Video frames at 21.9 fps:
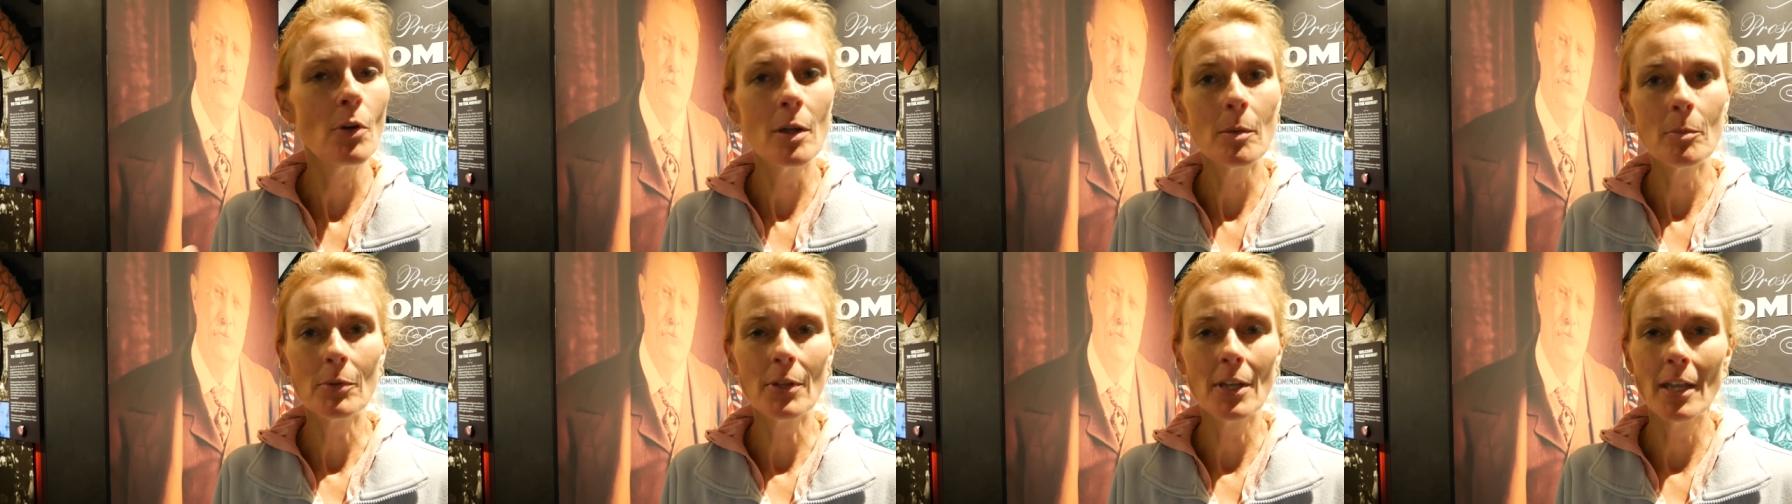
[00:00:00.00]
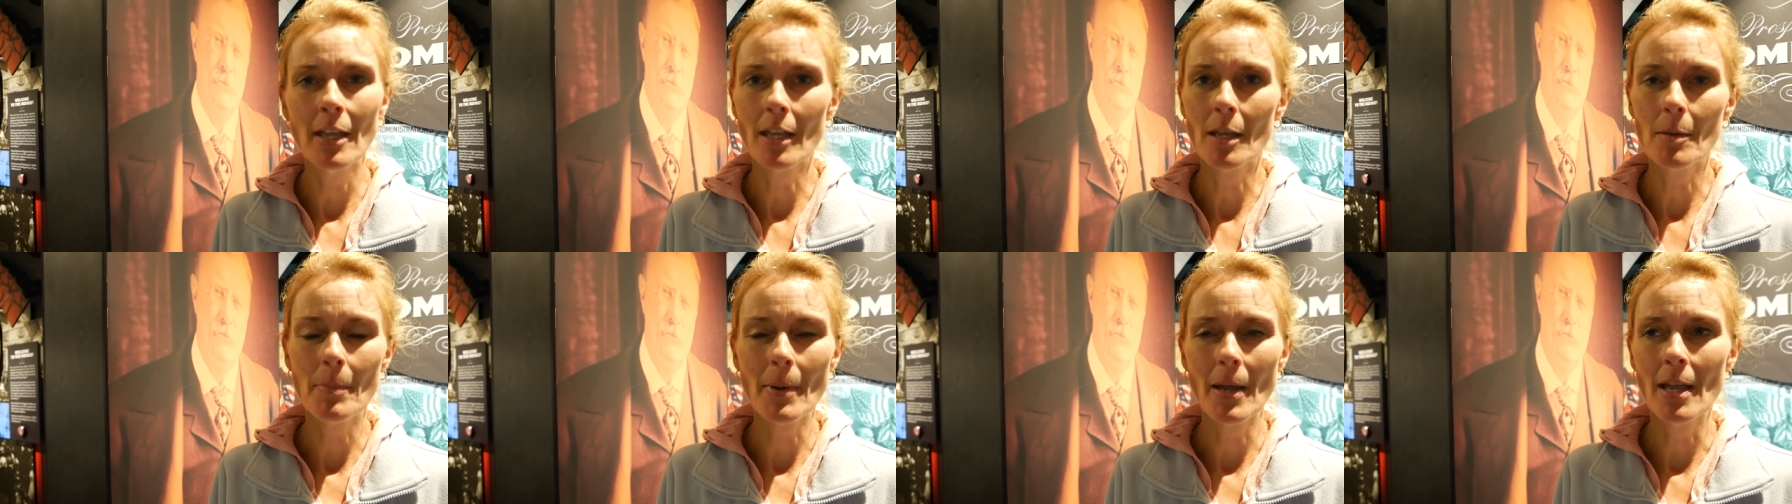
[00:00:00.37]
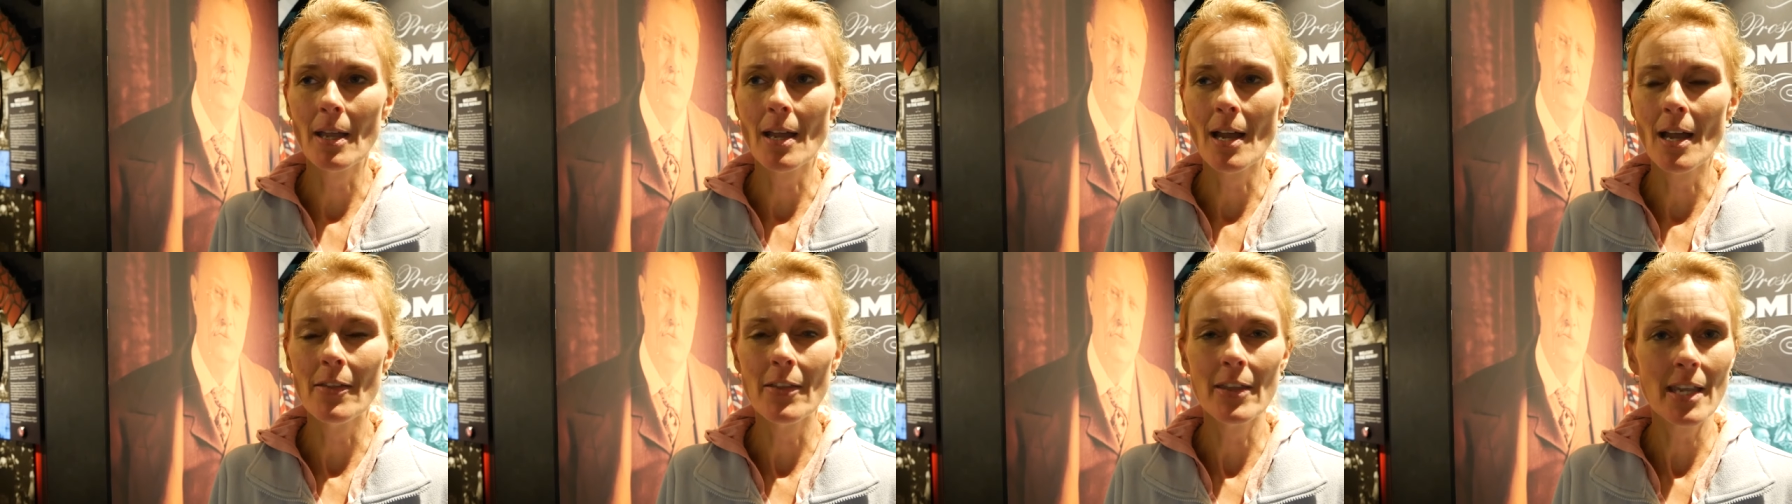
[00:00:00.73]
point blank by
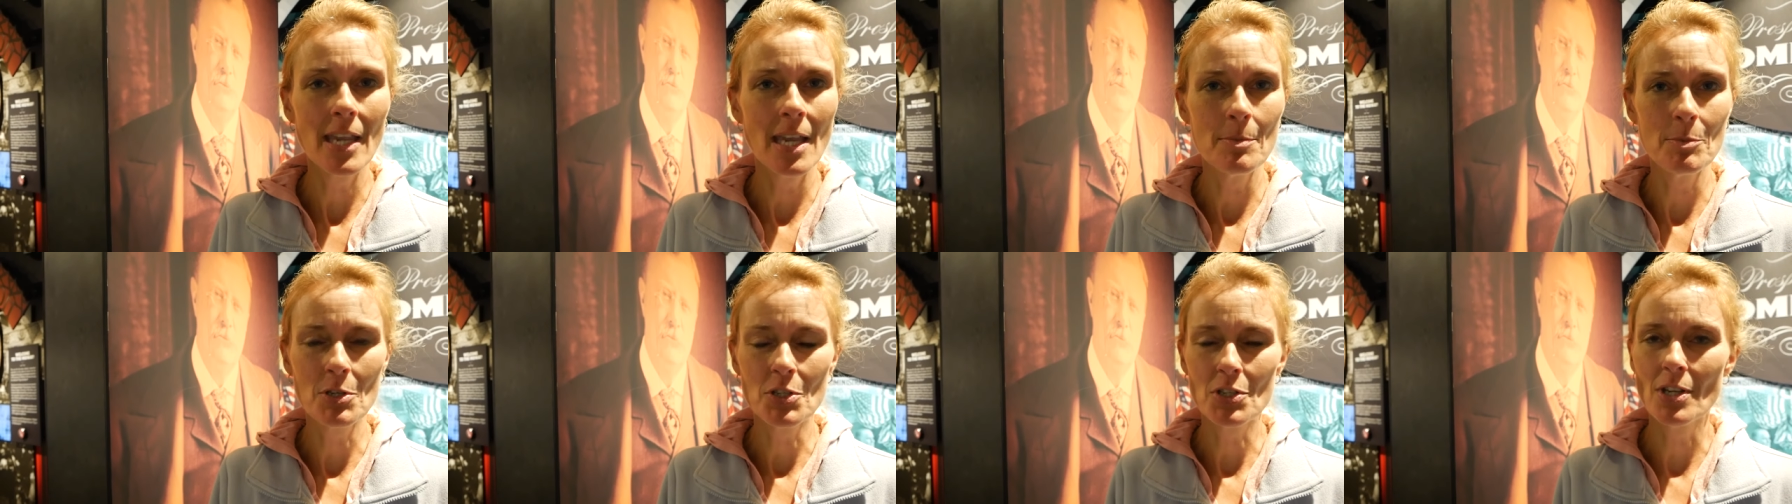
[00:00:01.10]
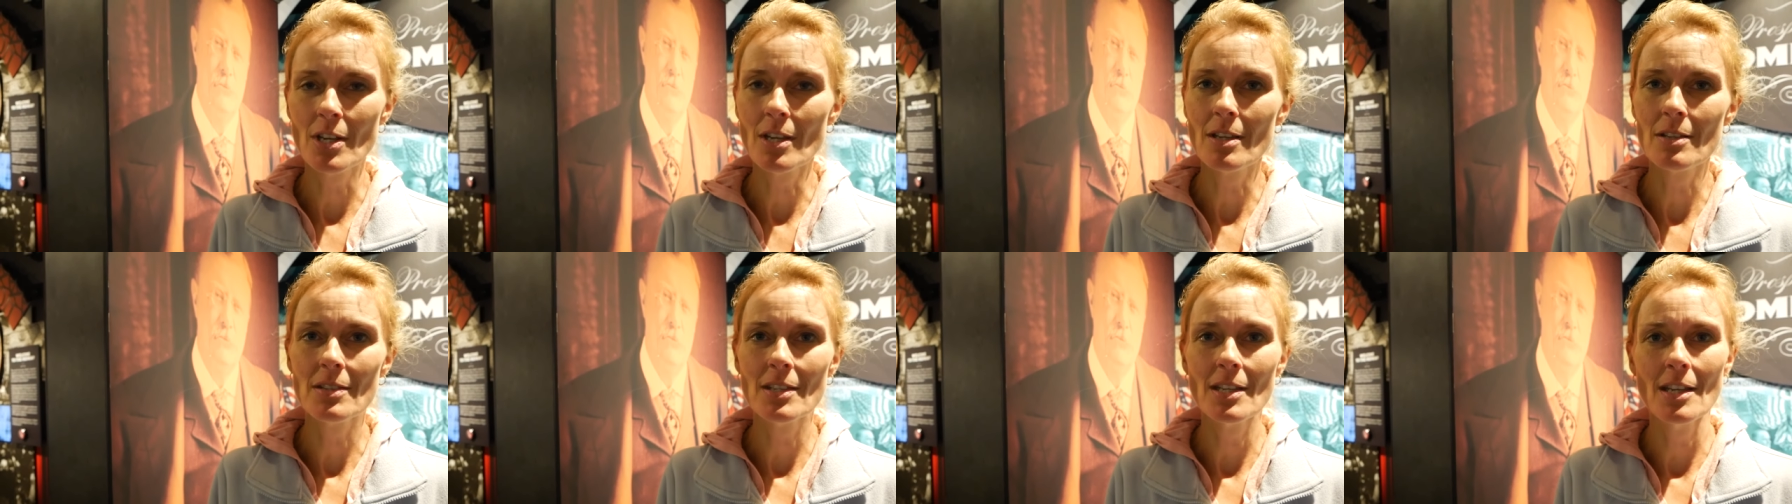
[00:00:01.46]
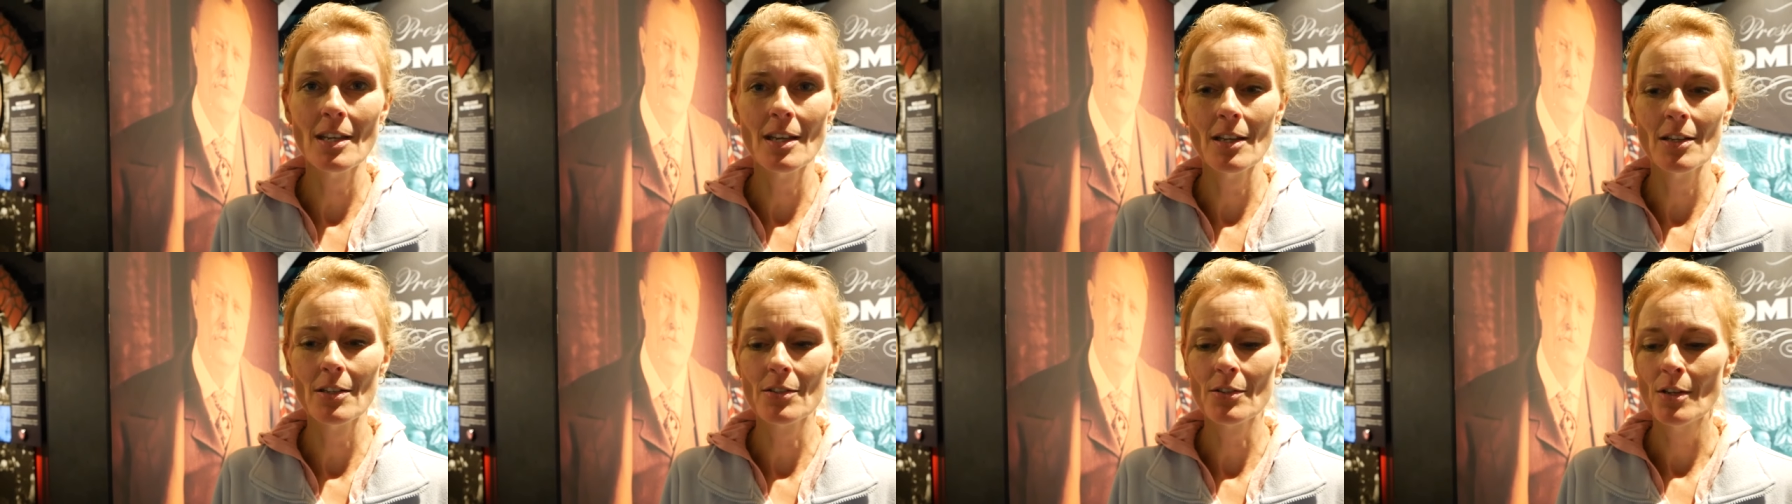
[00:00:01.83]
a guy that came to shake his
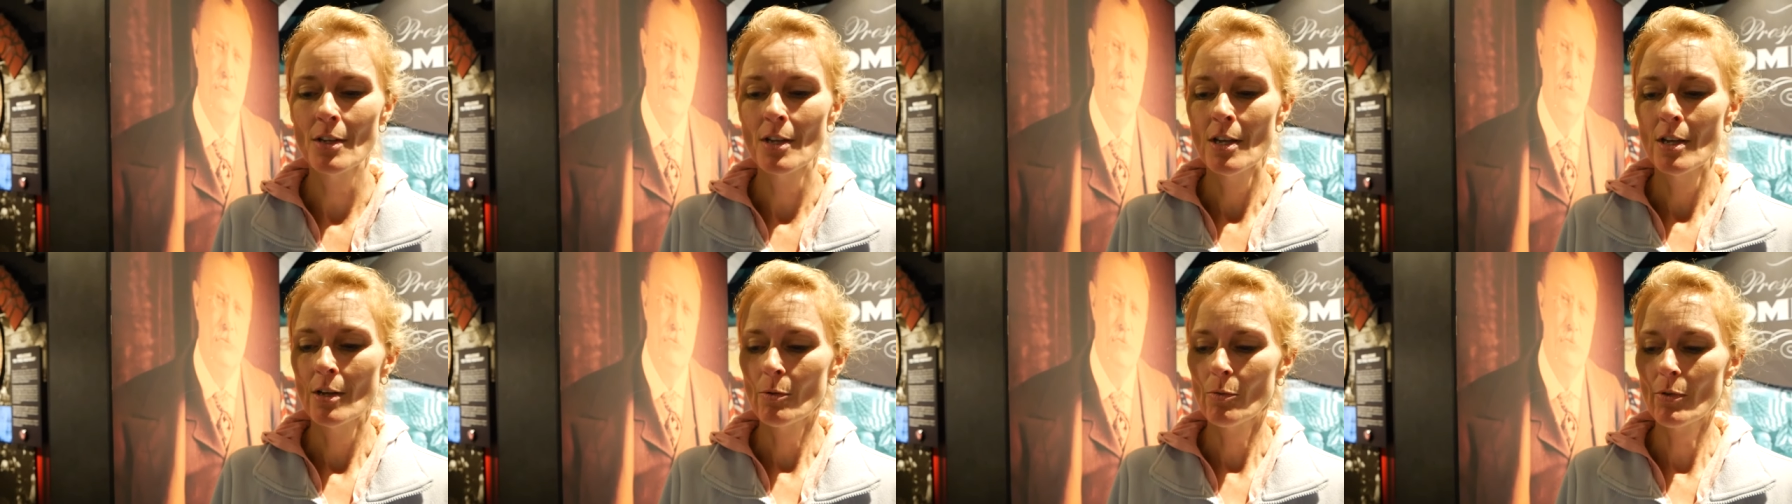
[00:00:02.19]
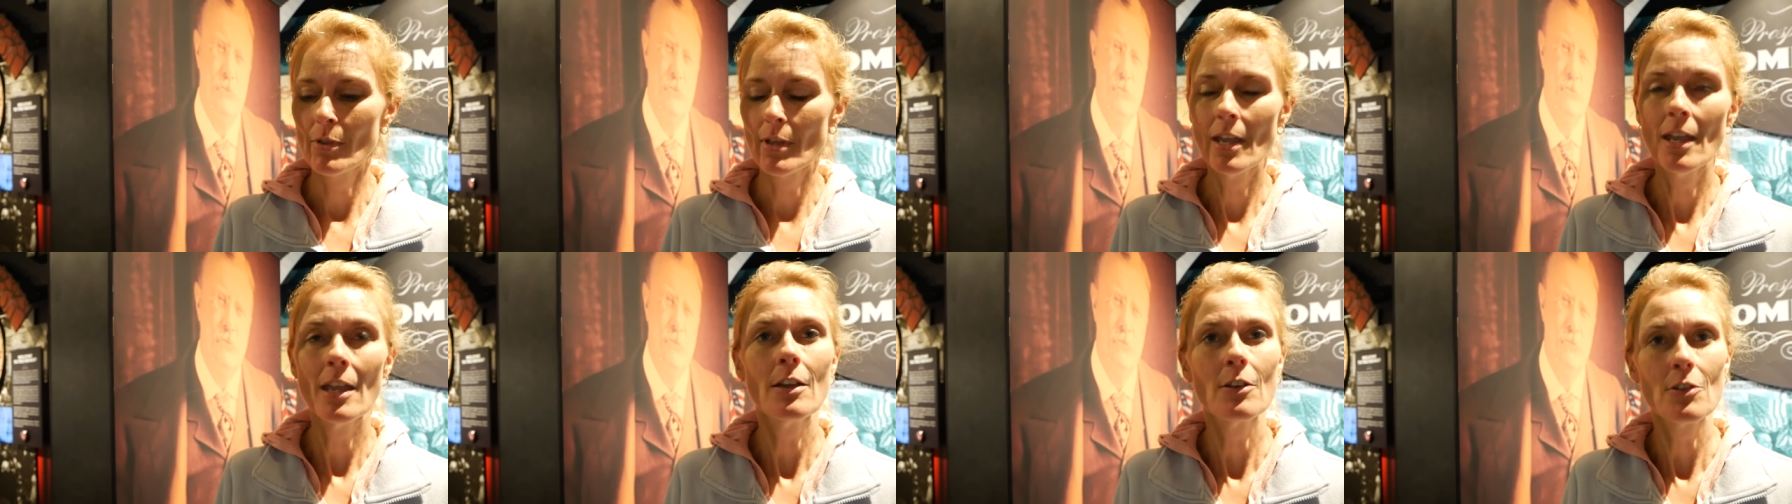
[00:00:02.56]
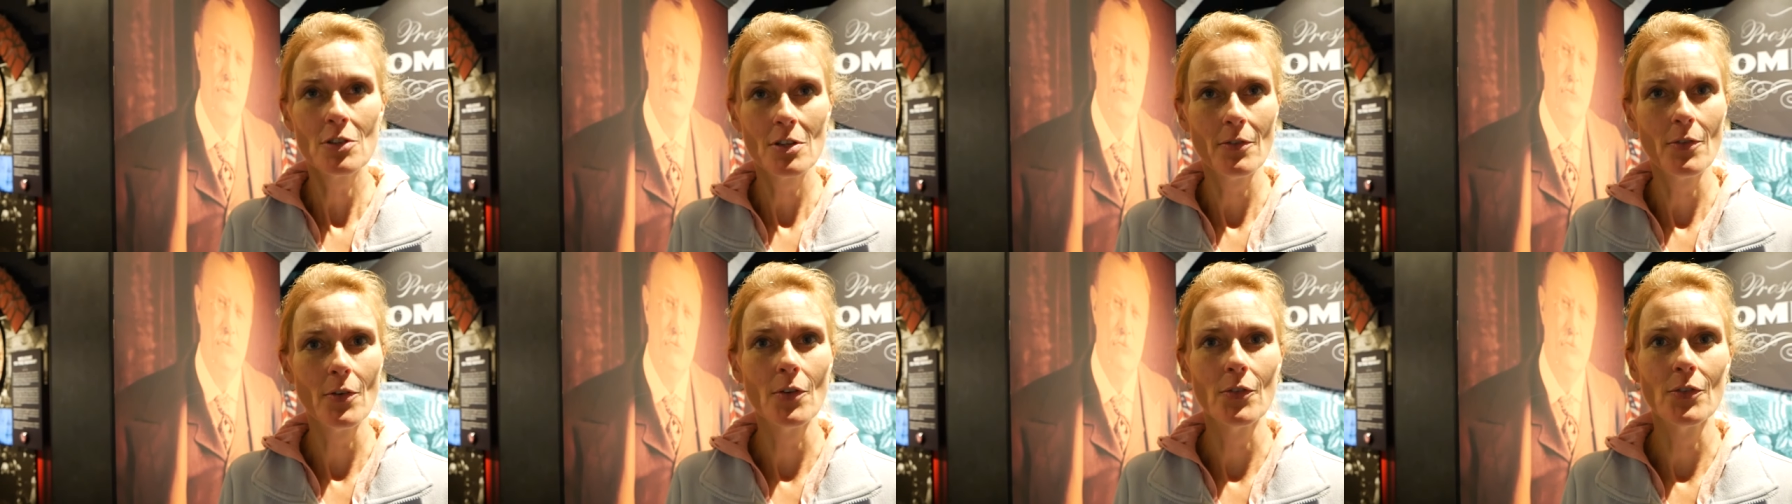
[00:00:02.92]
hand with a
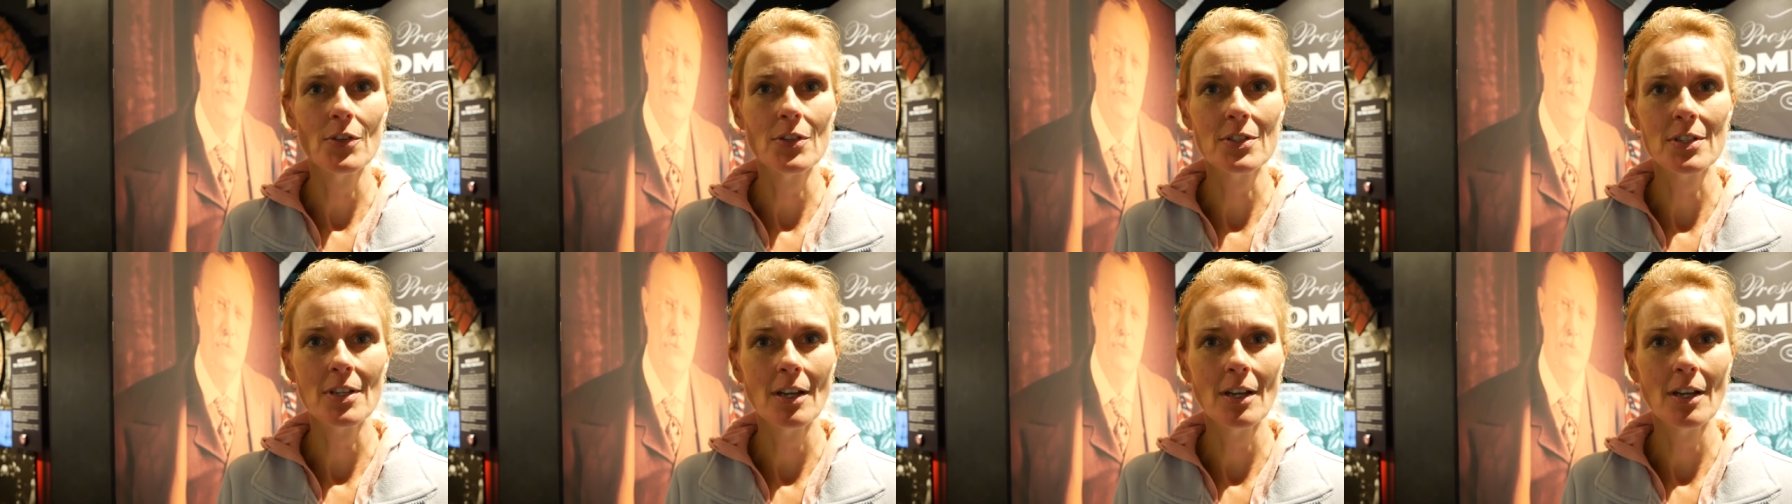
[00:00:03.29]
handkerchief over his